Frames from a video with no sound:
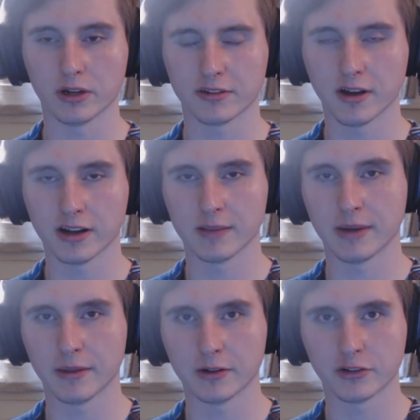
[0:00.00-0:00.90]
you're talking
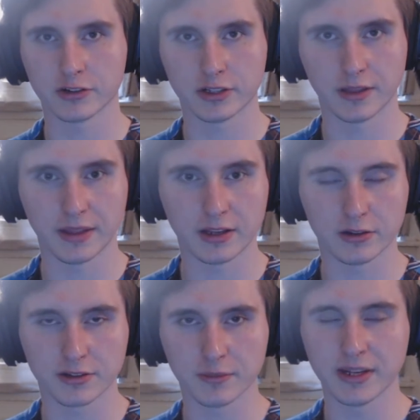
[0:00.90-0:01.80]
about, they're just going to think
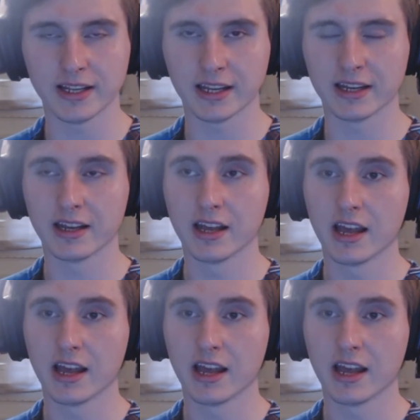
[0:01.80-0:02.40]
you're some idiot